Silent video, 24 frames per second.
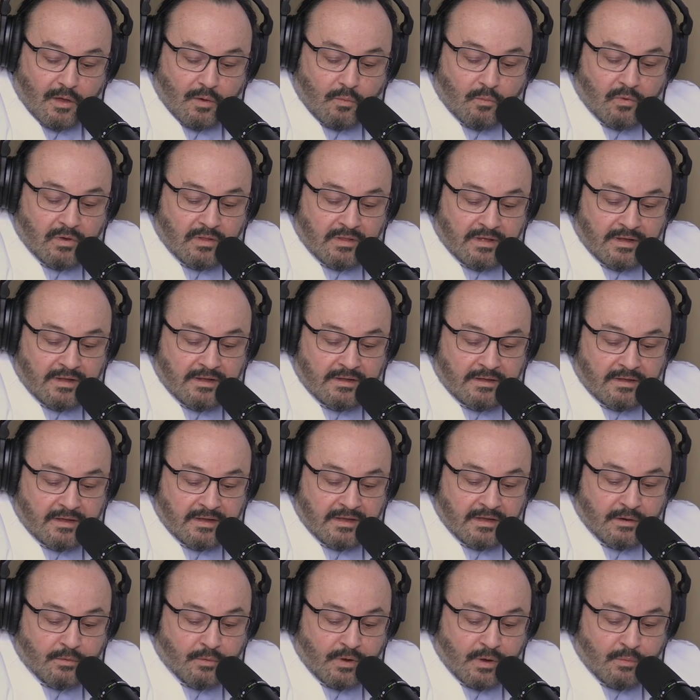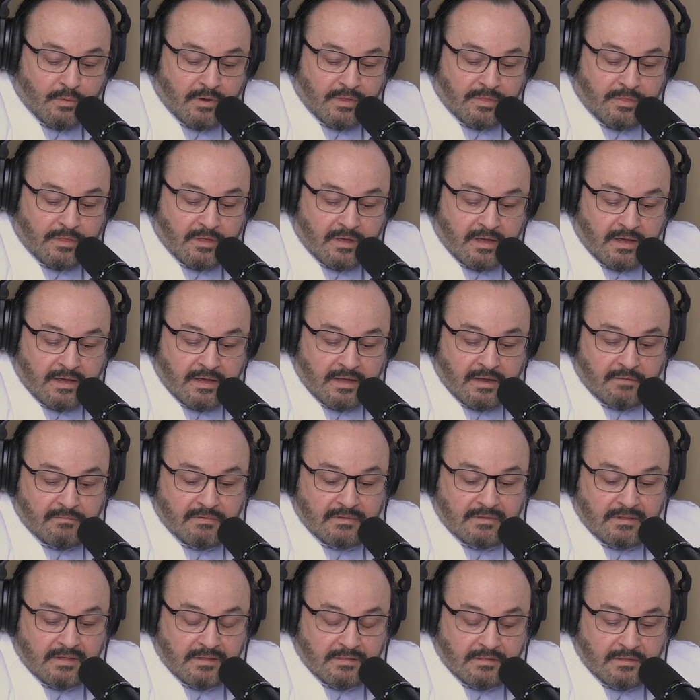Well, I agree with
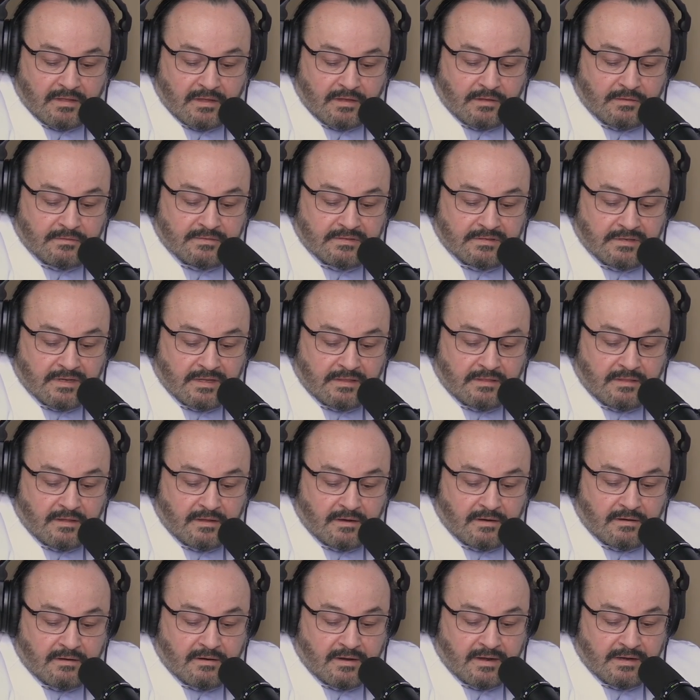everything that you said there.